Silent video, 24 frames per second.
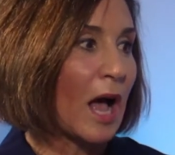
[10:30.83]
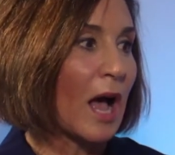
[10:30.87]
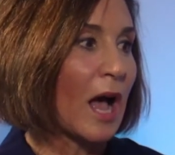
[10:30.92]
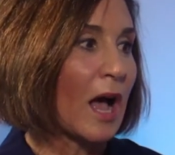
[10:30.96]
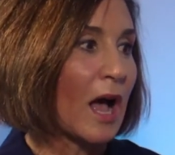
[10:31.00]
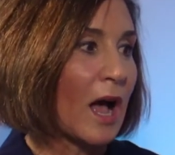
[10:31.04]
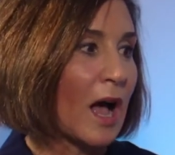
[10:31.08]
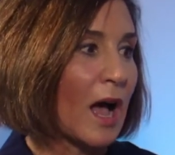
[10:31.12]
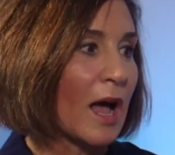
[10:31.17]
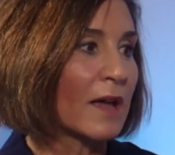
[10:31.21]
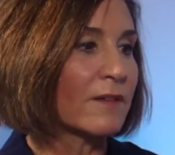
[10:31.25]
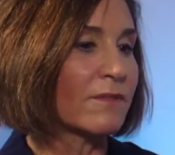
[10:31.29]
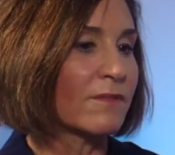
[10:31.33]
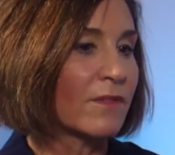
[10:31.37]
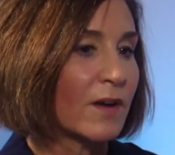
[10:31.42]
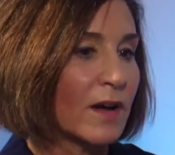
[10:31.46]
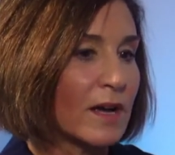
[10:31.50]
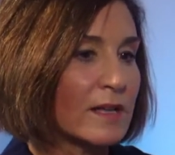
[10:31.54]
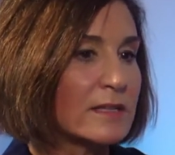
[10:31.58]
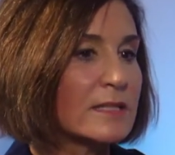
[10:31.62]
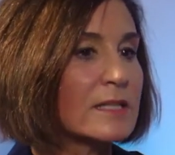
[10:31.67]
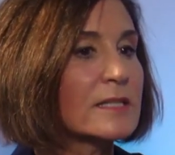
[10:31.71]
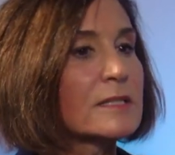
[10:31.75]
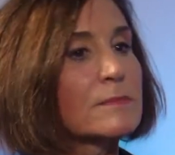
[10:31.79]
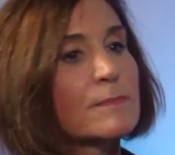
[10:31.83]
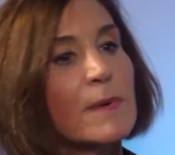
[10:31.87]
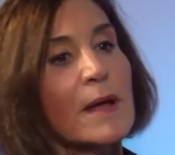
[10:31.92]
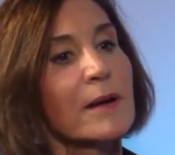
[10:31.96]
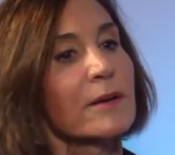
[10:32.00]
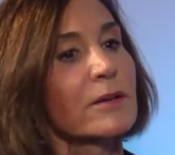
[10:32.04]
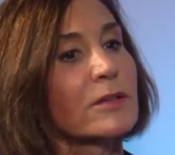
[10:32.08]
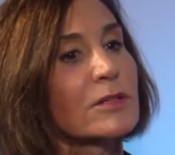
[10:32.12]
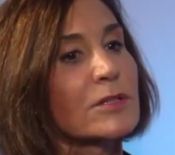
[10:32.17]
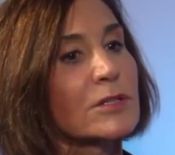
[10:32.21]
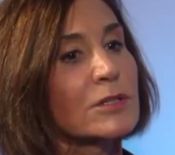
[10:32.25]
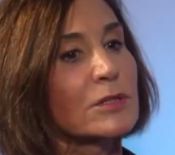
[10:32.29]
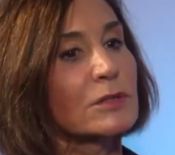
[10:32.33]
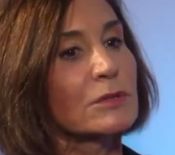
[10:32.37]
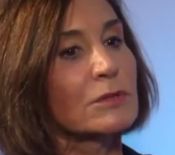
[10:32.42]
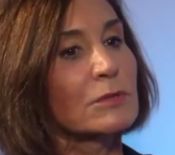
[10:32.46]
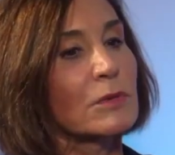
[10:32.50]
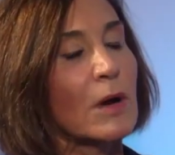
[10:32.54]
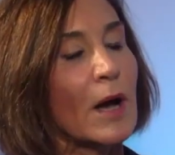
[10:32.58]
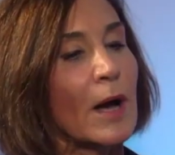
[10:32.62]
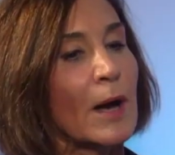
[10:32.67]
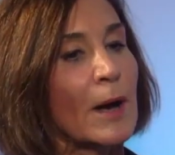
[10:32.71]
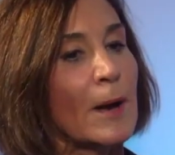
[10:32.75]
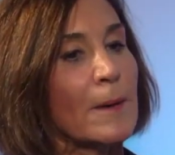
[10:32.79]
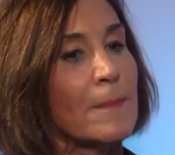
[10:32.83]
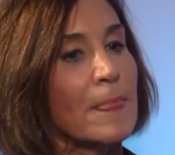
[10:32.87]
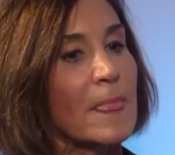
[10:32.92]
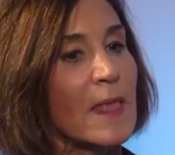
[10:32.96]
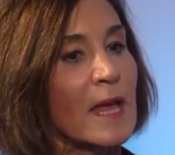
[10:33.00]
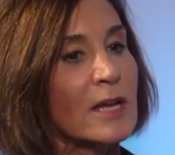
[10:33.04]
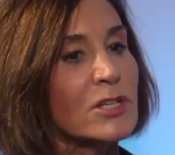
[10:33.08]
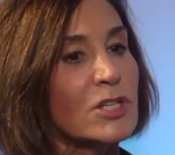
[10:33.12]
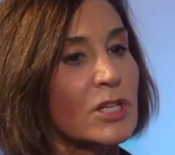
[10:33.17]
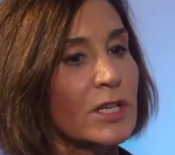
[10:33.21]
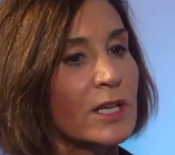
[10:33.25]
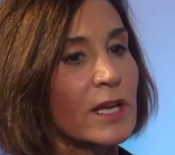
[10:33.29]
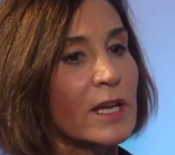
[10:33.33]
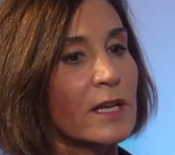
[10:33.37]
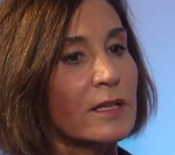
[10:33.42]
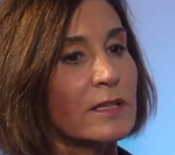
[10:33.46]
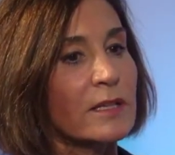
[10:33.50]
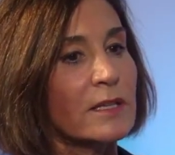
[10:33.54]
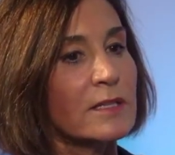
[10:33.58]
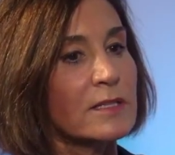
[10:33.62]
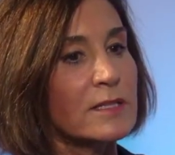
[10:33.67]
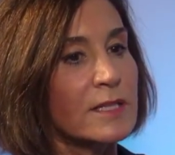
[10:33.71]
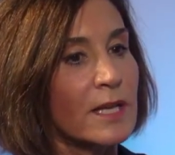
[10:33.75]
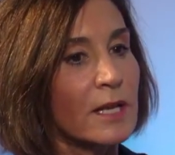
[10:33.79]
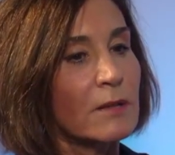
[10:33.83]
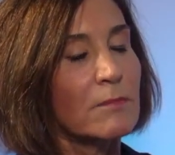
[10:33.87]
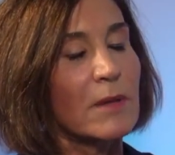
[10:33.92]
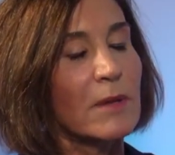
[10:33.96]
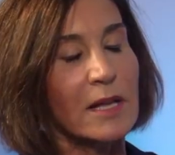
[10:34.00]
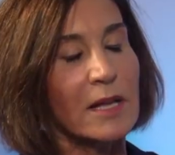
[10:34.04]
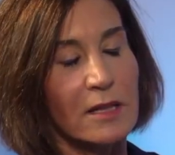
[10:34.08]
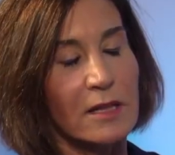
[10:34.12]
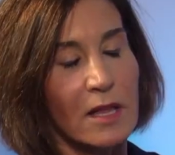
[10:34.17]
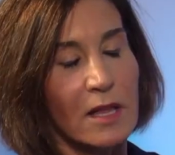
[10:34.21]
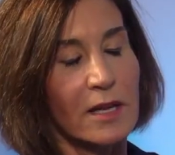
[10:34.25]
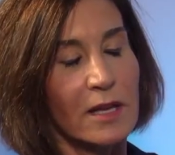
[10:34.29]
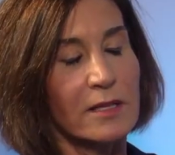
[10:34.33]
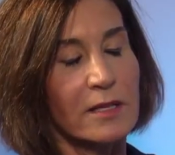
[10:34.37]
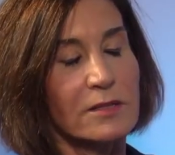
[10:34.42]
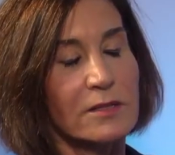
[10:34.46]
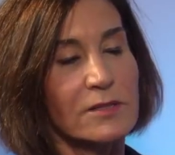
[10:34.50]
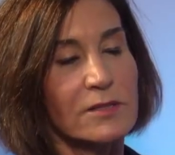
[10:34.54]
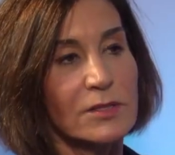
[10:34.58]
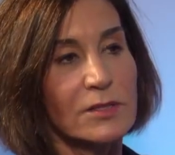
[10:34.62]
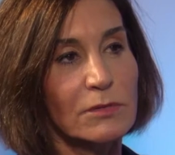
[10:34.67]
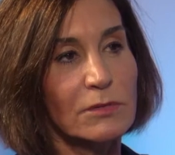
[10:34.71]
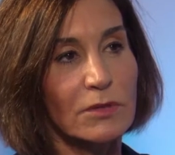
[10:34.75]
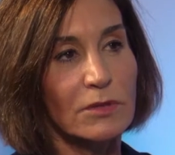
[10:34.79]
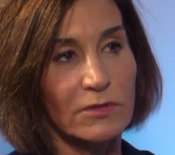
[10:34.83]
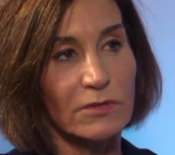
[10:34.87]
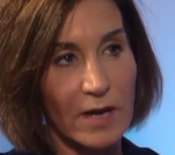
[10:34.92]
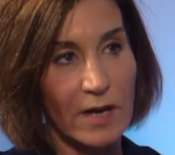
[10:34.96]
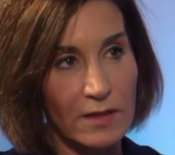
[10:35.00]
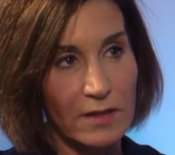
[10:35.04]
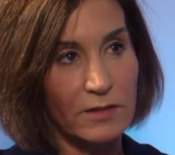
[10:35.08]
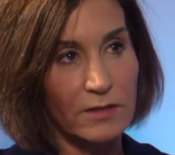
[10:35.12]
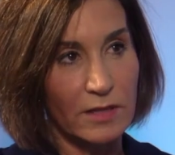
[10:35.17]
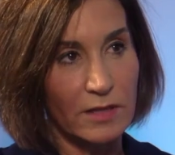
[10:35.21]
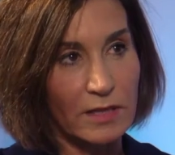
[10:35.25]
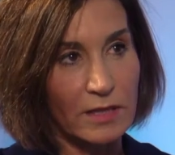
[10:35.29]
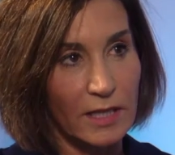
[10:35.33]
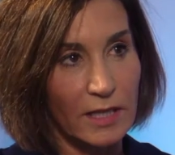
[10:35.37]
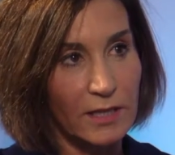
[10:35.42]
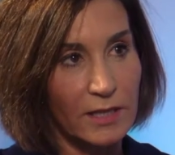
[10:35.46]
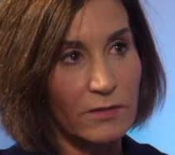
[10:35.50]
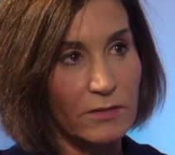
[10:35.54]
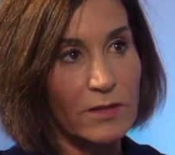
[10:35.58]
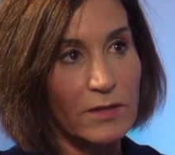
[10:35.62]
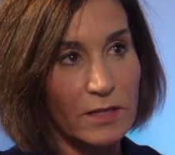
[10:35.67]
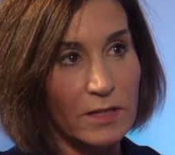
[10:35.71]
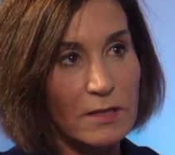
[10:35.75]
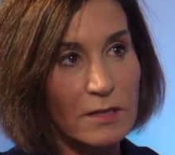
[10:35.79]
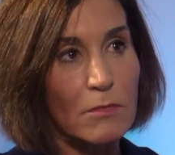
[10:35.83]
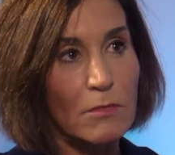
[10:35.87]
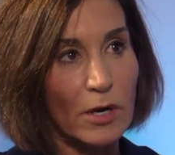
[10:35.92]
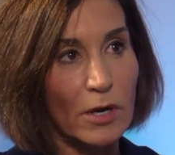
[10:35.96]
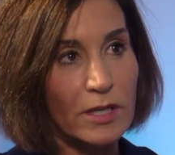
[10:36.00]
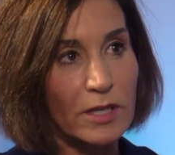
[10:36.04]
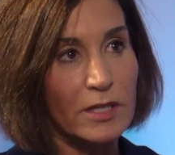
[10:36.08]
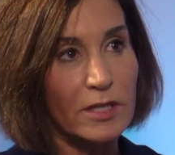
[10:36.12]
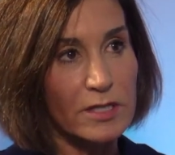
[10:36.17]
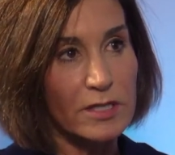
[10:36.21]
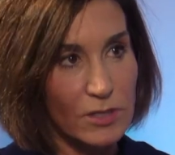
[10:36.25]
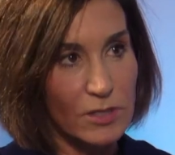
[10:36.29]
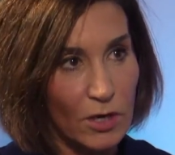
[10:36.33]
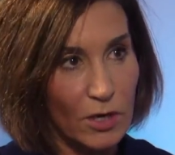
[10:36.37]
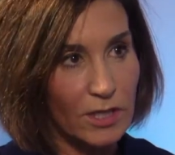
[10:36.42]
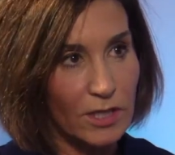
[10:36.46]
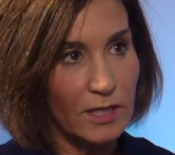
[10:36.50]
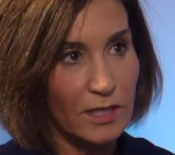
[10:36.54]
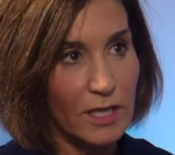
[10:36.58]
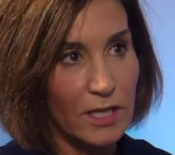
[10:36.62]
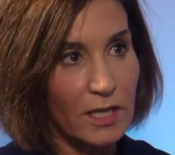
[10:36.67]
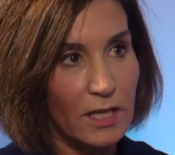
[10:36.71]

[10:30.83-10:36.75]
I find it's better to educate and tell my clients sooner rather than later that the market is hardening.